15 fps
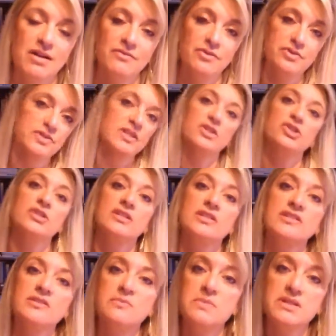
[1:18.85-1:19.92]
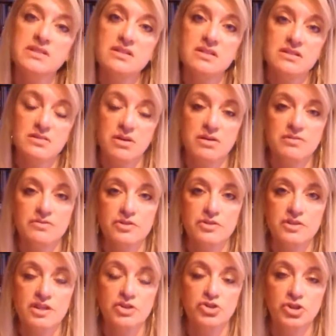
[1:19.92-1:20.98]
conversation. It's a business
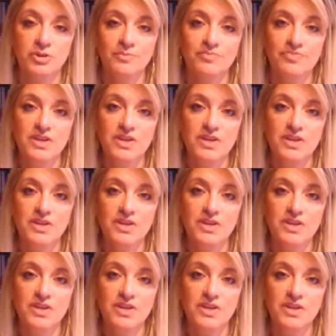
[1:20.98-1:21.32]
conversation.